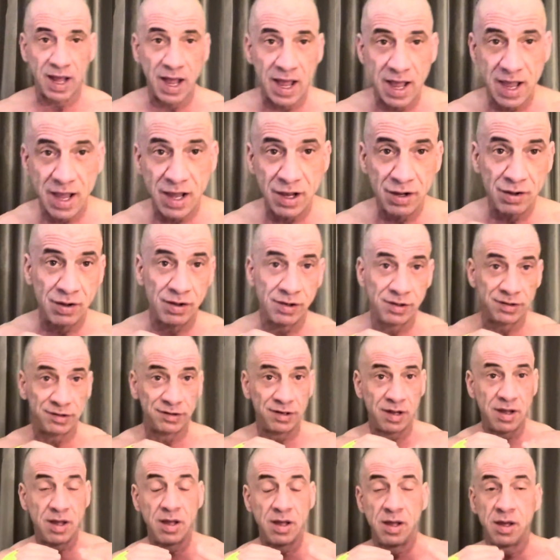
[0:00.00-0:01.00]
angles,
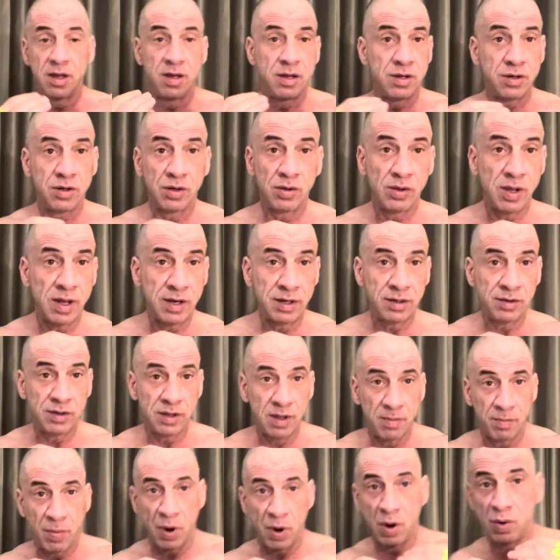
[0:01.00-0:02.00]
you're letting the
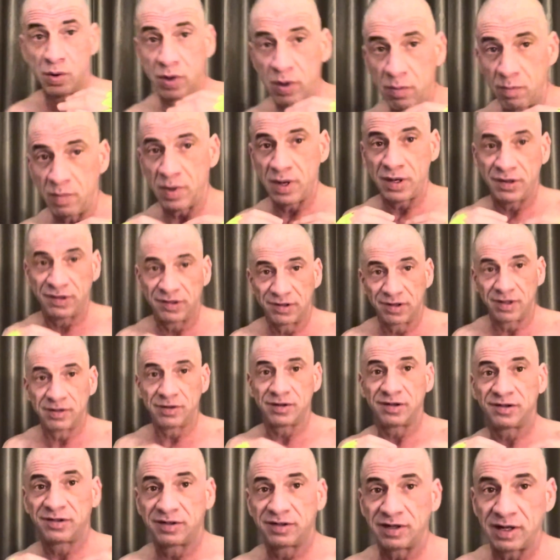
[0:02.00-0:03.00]
opponent miss, and then
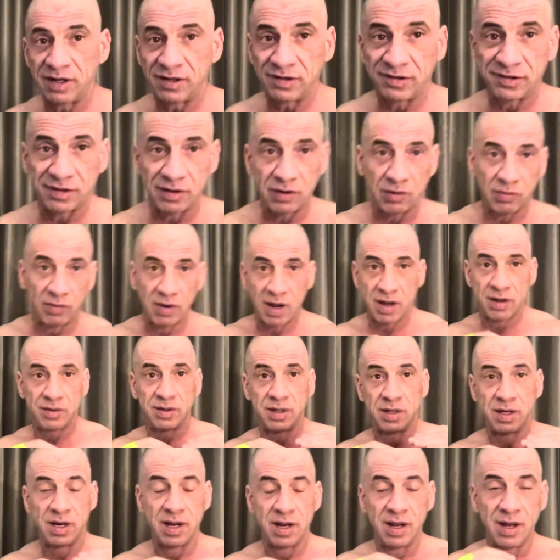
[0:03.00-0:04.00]
just dancing around
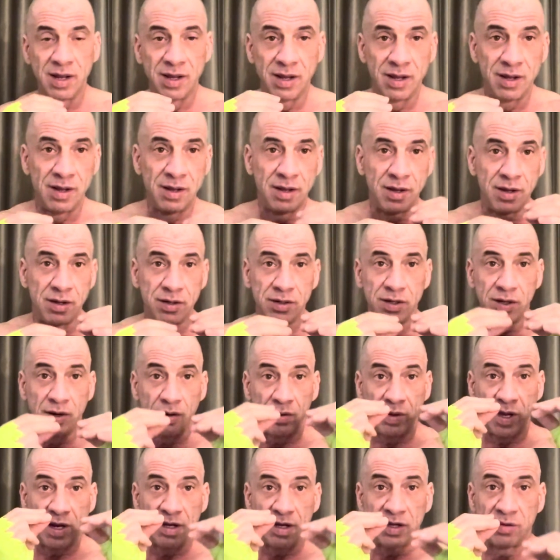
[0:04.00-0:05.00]
and,
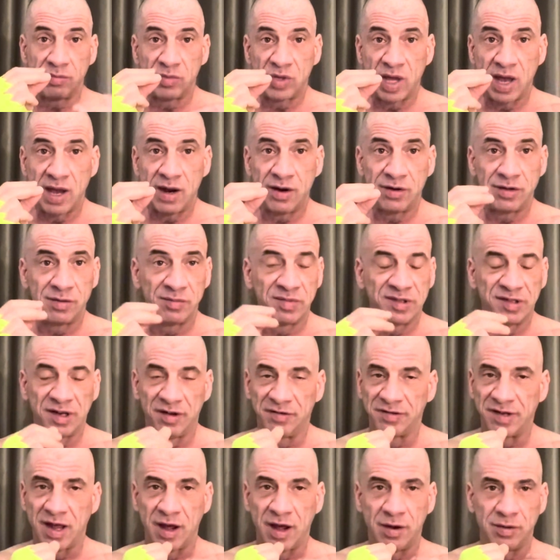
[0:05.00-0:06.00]
letting them tire
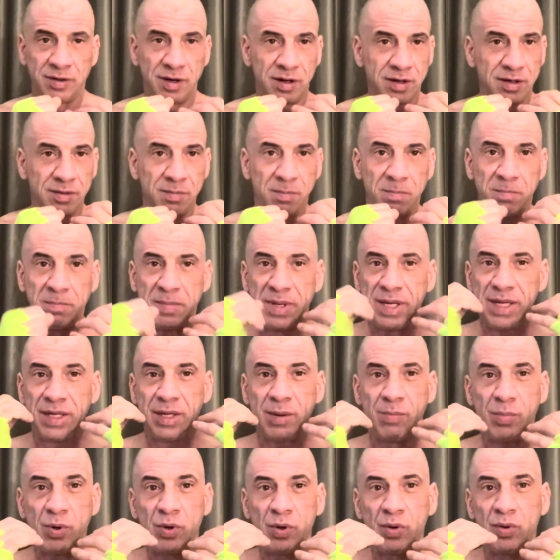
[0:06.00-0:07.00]
themselves out.
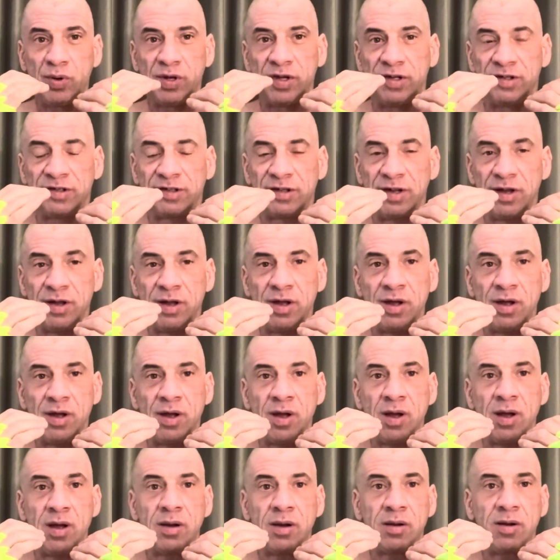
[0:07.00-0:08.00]
Peekaboo is
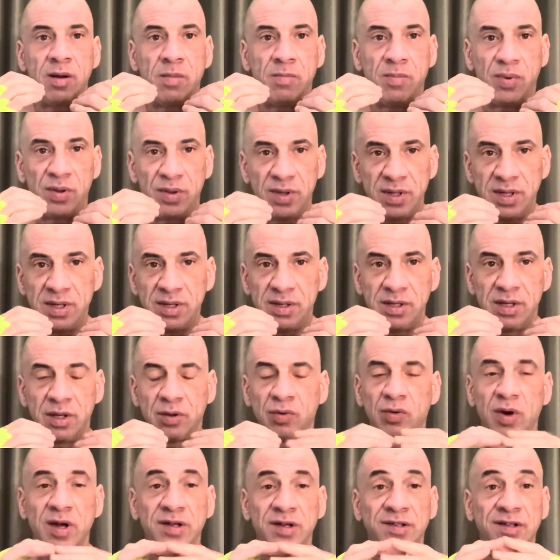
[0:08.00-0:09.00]
completely
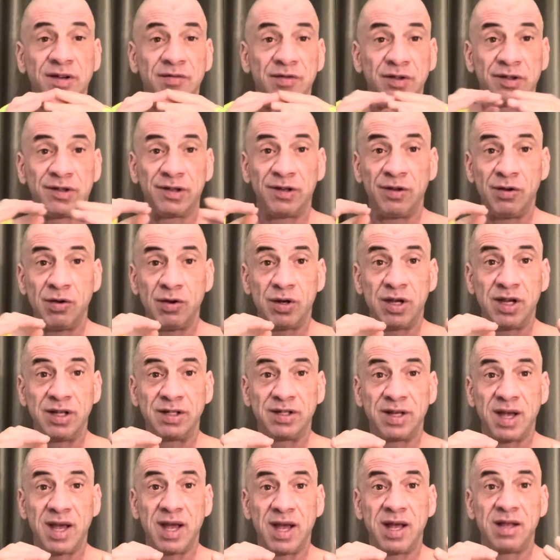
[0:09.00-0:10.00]
aggressive. It's looking
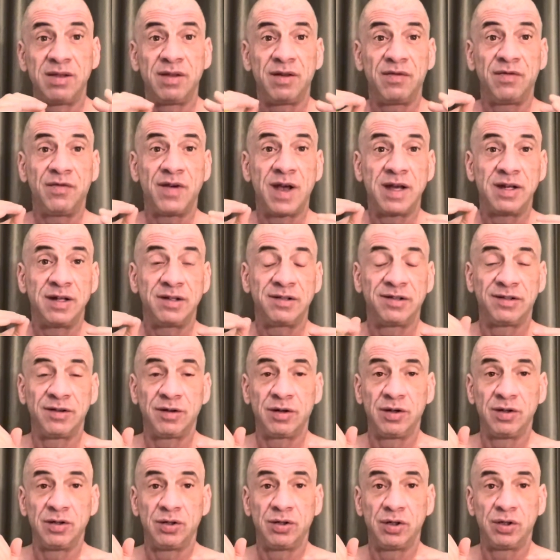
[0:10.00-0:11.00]
to end the fight. It's
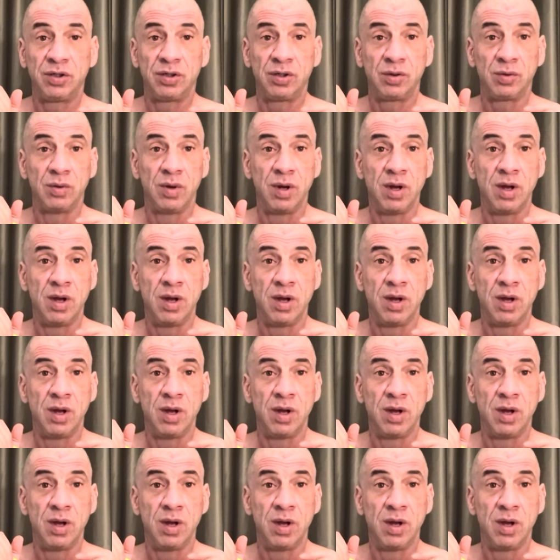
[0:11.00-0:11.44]
looking to do